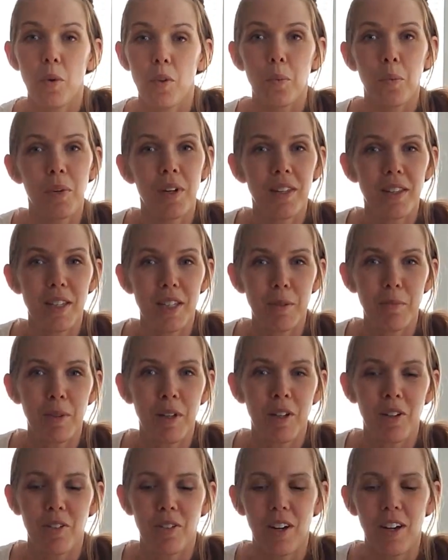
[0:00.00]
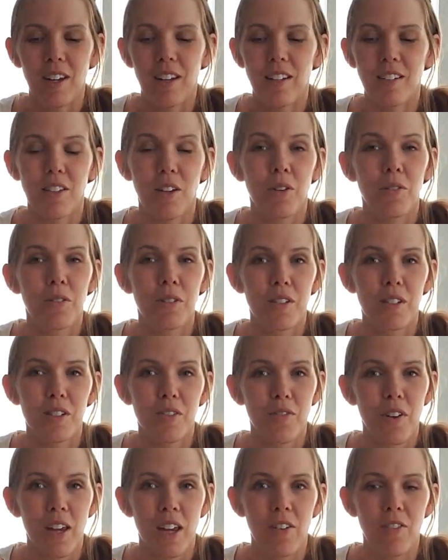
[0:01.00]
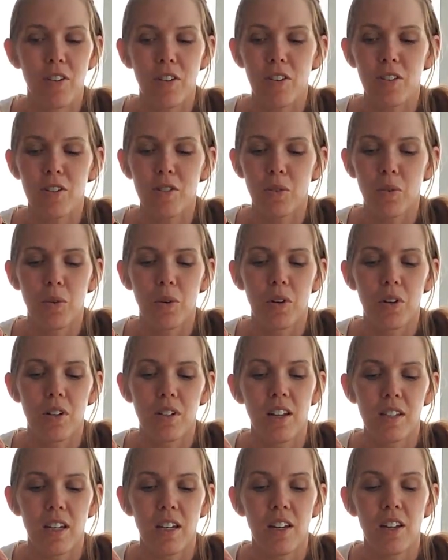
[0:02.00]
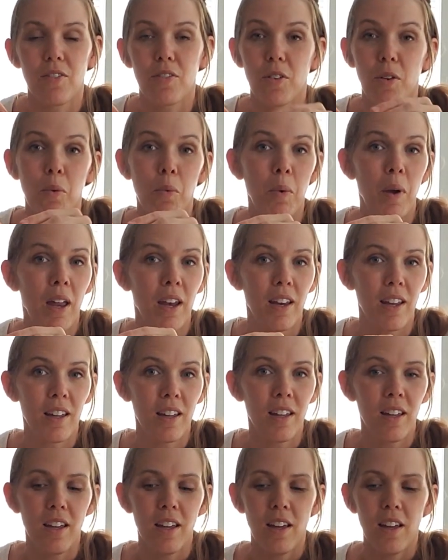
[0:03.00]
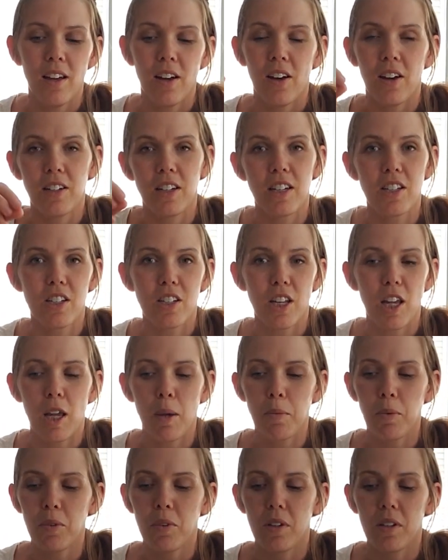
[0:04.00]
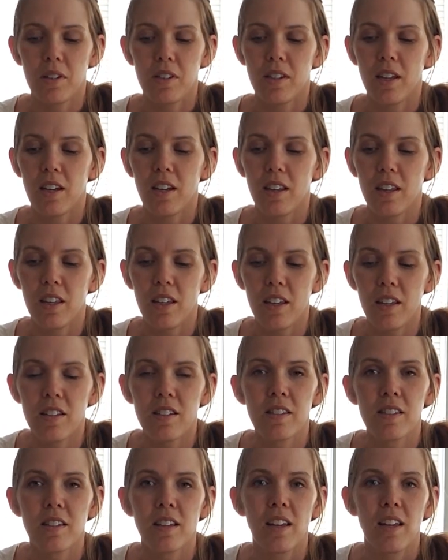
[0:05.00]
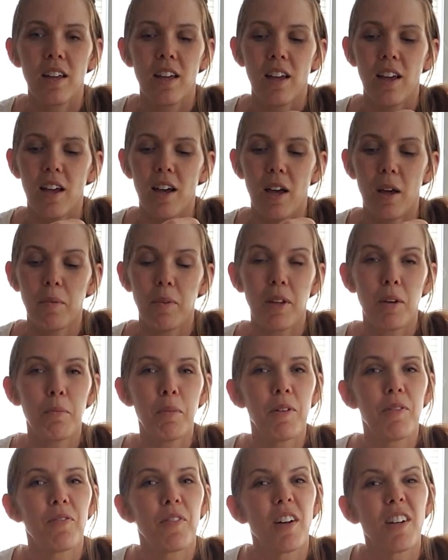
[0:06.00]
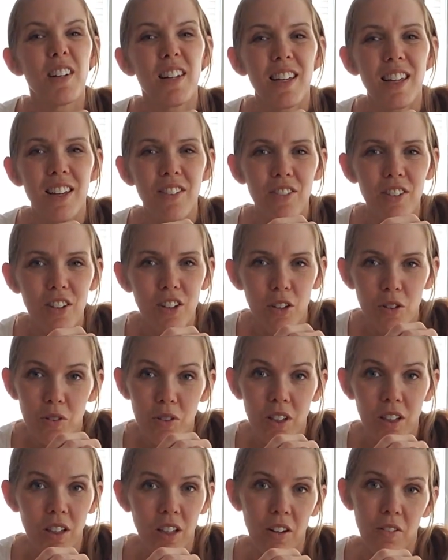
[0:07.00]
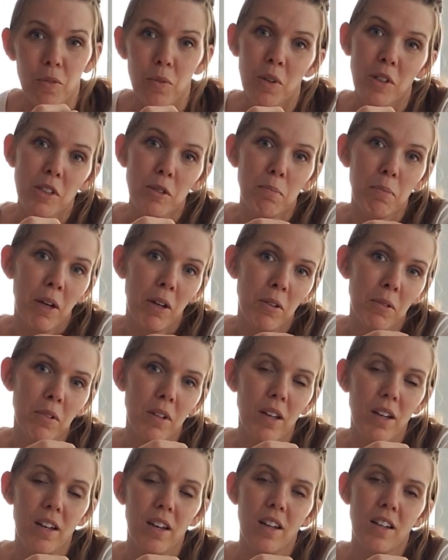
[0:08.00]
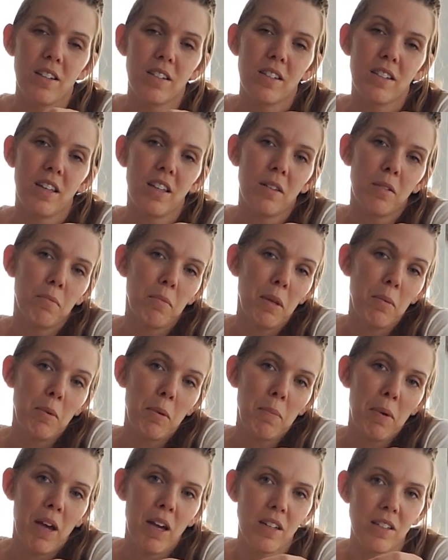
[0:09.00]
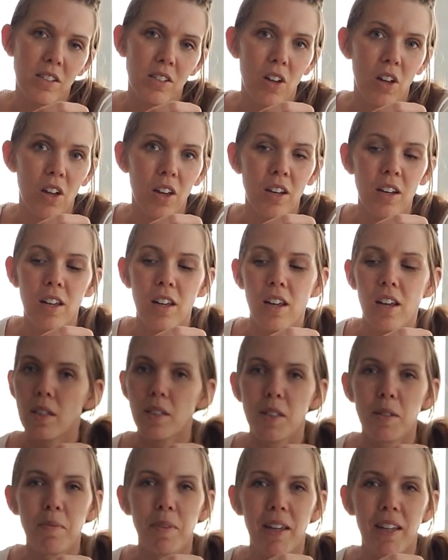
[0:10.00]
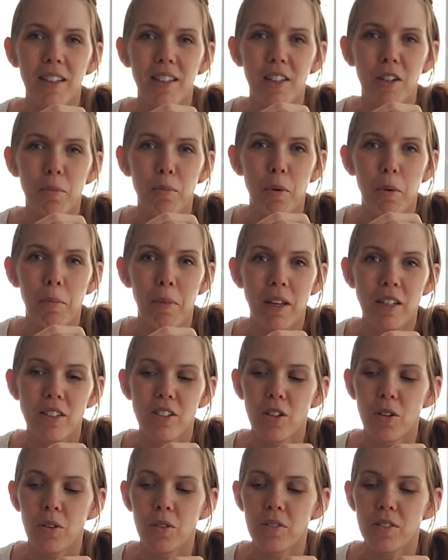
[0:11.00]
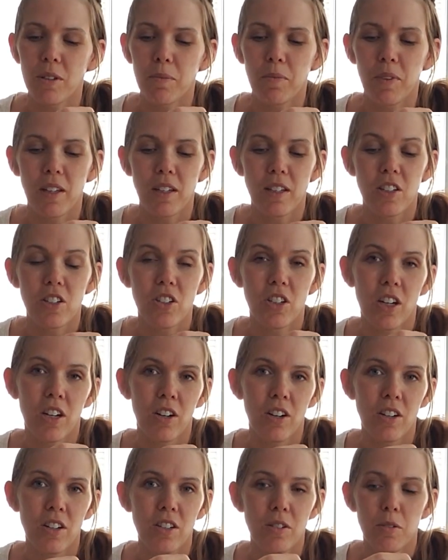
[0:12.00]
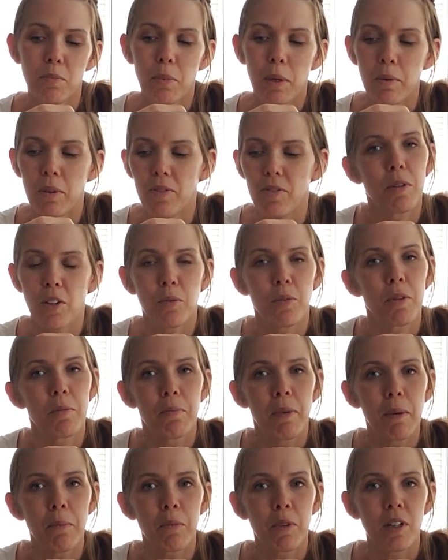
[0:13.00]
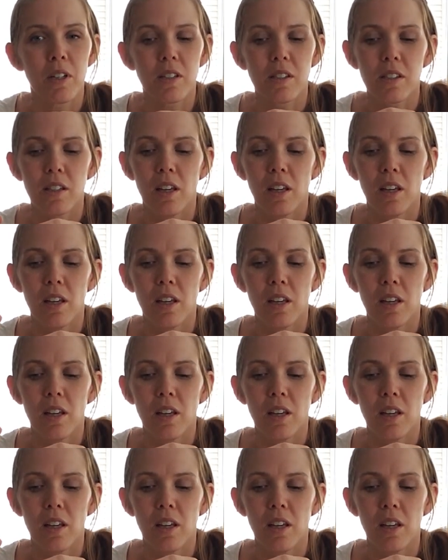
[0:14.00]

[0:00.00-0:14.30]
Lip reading: Wouldn't these be great as hostess favors or setting for a wedding on each table, a set of these? It'd be fun to even use a loved one's belt, I hate to say that, maybe passed on, to make a little memento, something to cherish, maybe filled with memories.